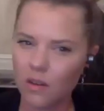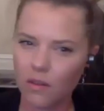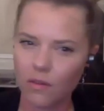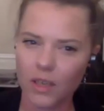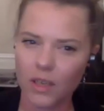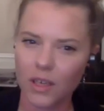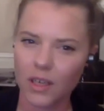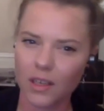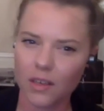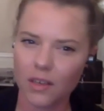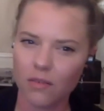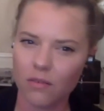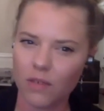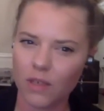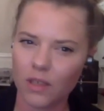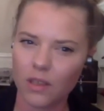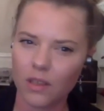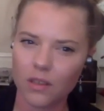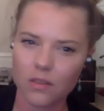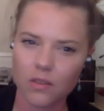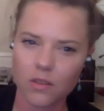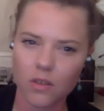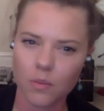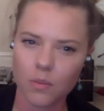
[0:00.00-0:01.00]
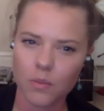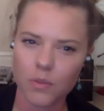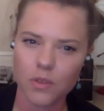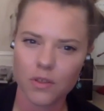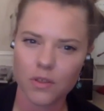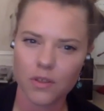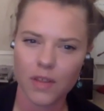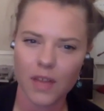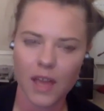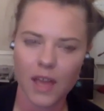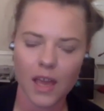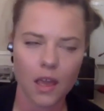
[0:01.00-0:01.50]
really any rigging jobs
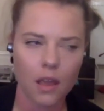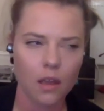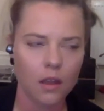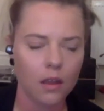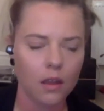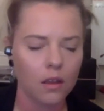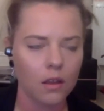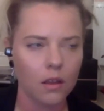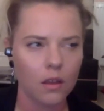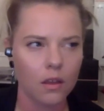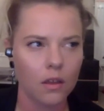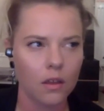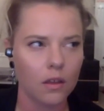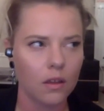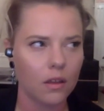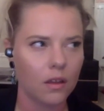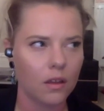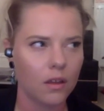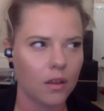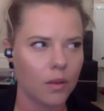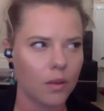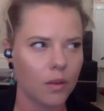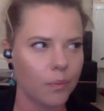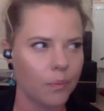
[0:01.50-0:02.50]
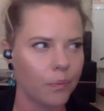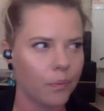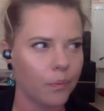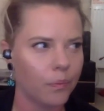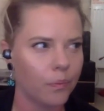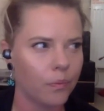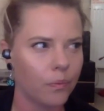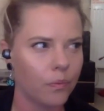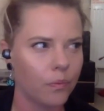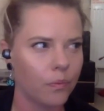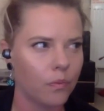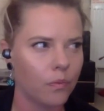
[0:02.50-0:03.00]
on there. Um,
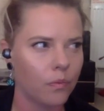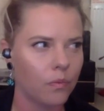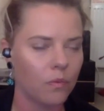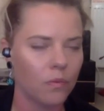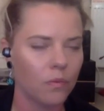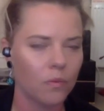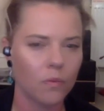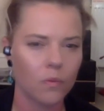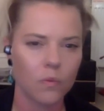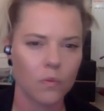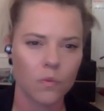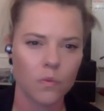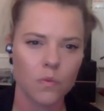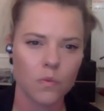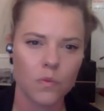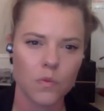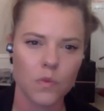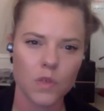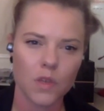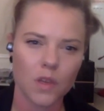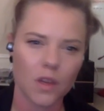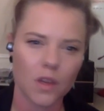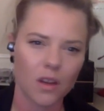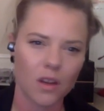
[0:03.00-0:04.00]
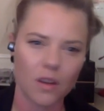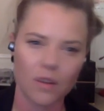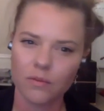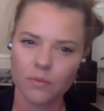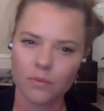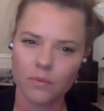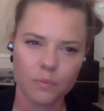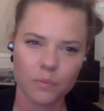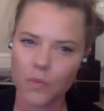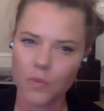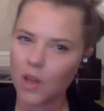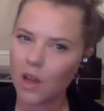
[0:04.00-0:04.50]
So
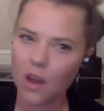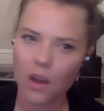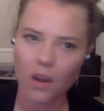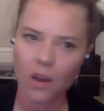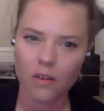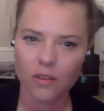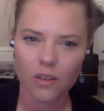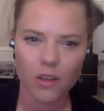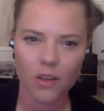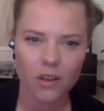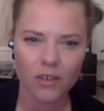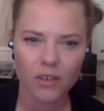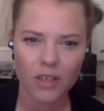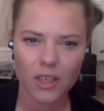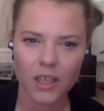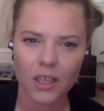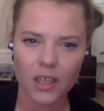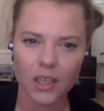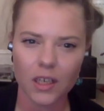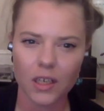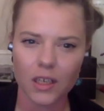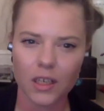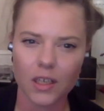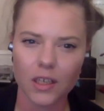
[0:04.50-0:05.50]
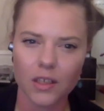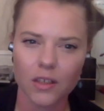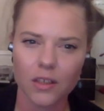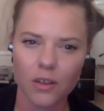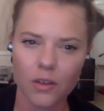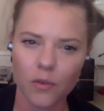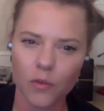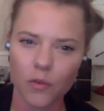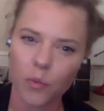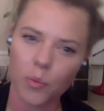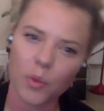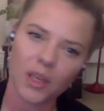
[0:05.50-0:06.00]
no, not really,
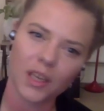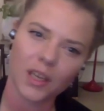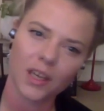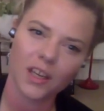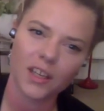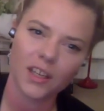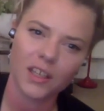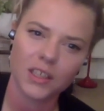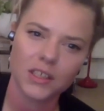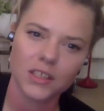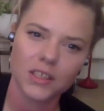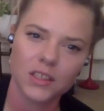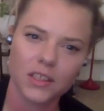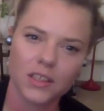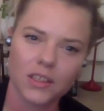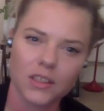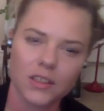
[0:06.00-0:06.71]
not for me at least.